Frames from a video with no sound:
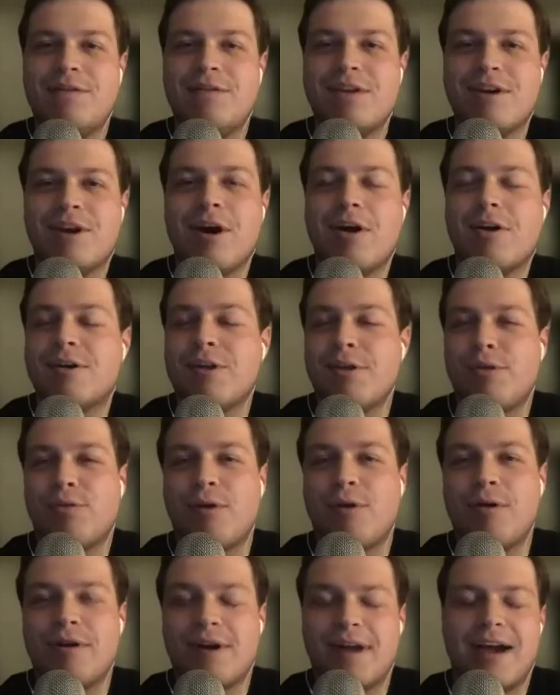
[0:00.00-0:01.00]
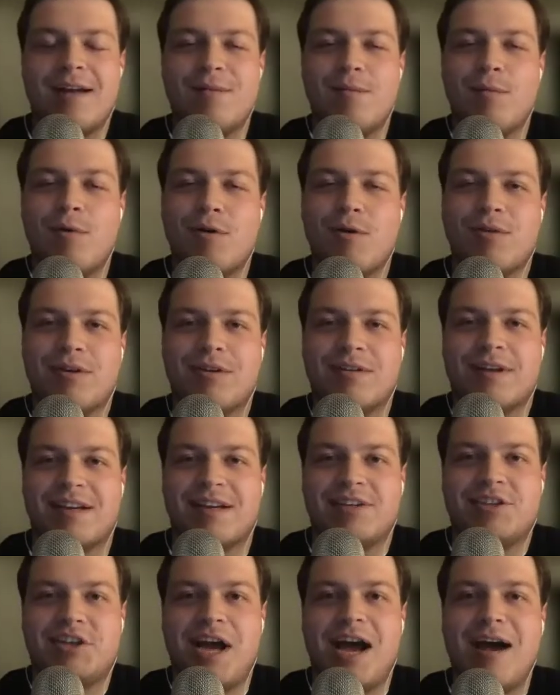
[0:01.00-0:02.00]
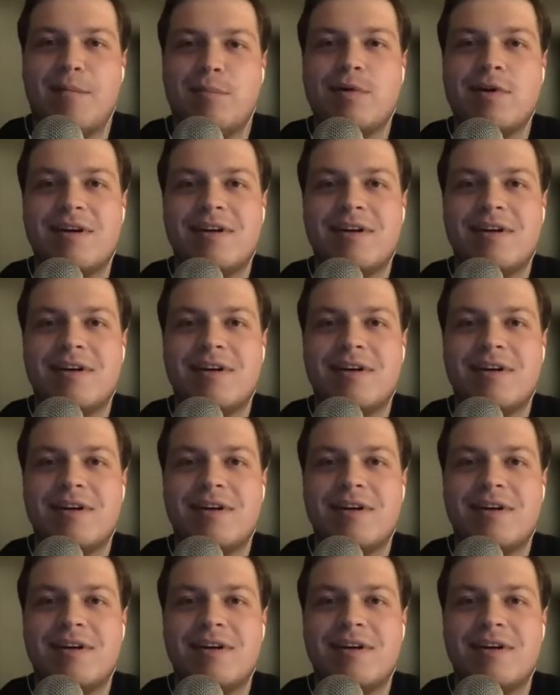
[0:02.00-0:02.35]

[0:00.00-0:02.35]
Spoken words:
call it a throw. It kind of more looked like a shot put.